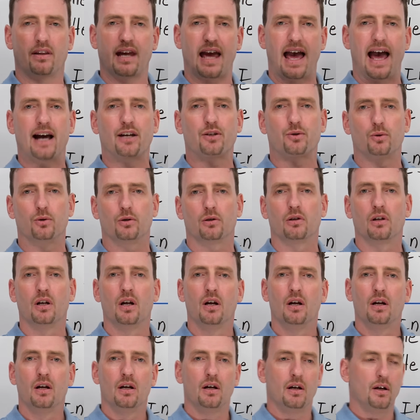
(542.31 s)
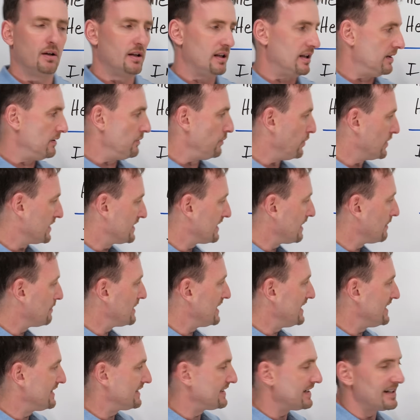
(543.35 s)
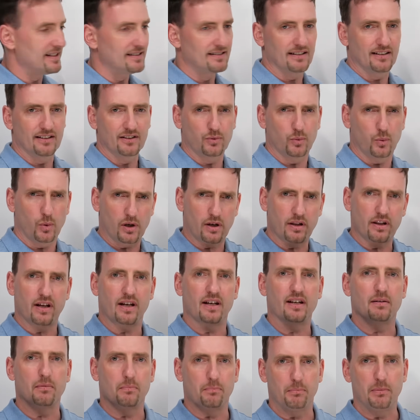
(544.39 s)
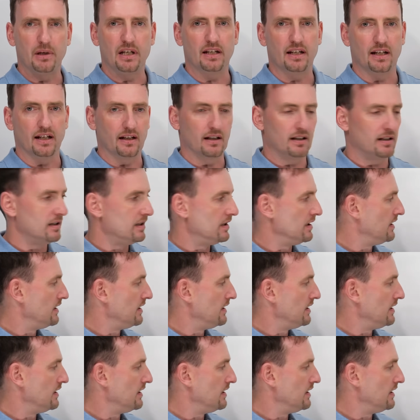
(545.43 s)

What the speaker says: the actual, when somebody says this, what are they meaning?